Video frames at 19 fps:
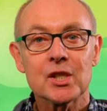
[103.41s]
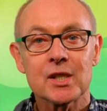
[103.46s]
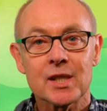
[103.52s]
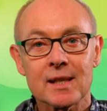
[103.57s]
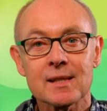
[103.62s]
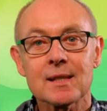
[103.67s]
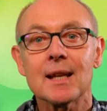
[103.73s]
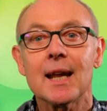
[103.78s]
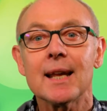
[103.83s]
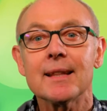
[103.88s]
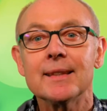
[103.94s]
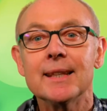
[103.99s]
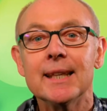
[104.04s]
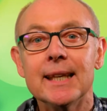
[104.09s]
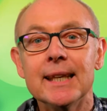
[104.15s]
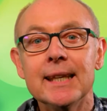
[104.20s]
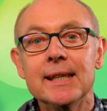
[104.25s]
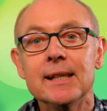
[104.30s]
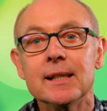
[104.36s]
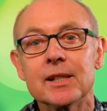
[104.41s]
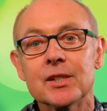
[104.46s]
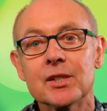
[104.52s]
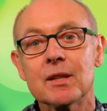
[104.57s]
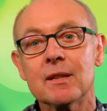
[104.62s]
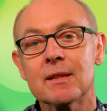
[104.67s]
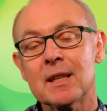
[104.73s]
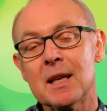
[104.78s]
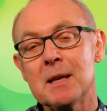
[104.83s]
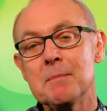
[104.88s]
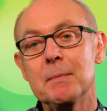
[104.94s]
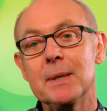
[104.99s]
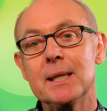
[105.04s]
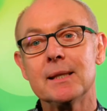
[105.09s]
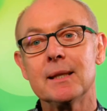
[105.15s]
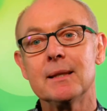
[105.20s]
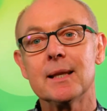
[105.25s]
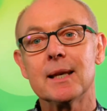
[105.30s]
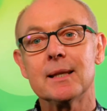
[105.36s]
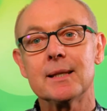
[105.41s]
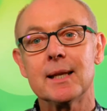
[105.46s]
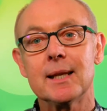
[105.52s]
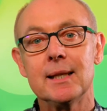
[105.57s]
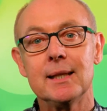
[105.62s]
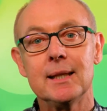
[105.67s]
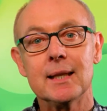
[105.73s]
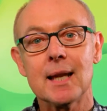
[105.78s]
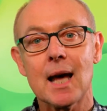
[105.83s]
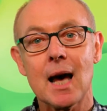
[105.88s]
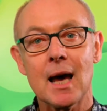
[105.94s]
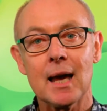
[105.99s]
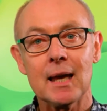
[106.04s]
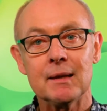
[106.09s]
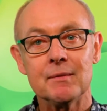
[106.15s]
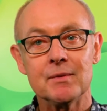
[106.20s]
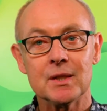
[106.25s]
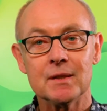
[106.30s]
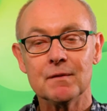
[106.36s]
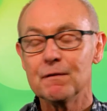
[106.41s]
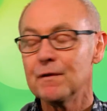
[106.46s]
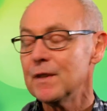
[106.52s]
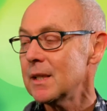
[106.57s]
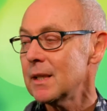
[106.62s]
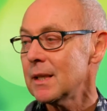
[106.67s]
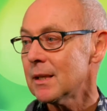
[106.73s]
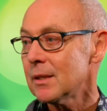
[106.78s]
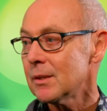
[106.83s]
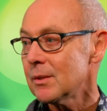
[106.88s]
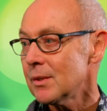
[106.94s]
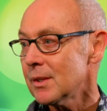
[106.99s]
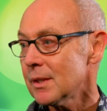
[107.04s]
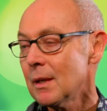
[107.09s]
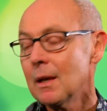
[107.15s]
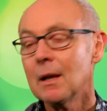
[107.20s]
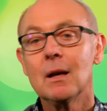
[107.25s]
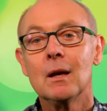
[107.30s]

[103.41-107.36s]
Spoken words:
just like the English that they meet in their daily lives, in videos,